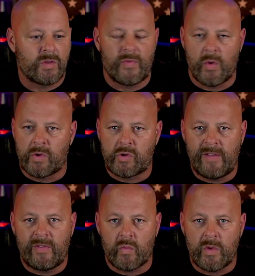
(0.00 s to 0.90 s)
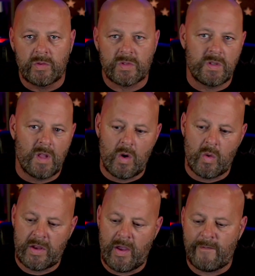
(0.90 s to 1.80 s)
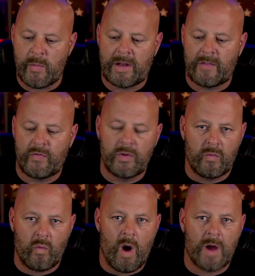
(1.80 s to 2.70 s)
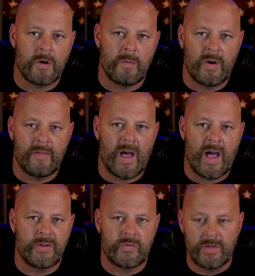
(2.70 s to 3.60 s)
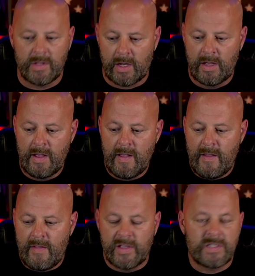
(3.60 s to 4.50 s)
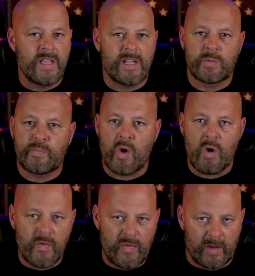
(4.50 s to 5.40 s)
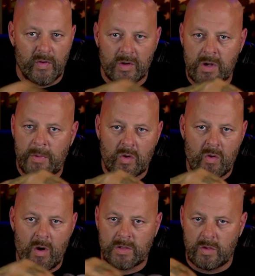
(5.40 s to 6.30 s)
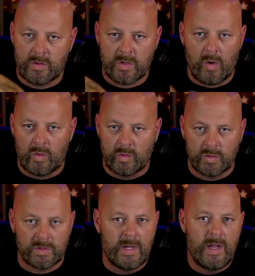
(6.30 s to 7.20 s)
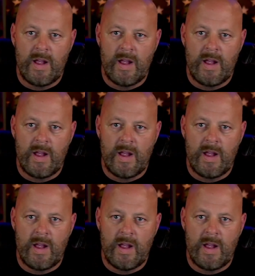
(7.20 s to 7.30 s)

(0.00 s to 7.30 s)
So if you're retrieving real slow and you have about a foot of water above the hydrilla, this thing is perfect for coming across those holes.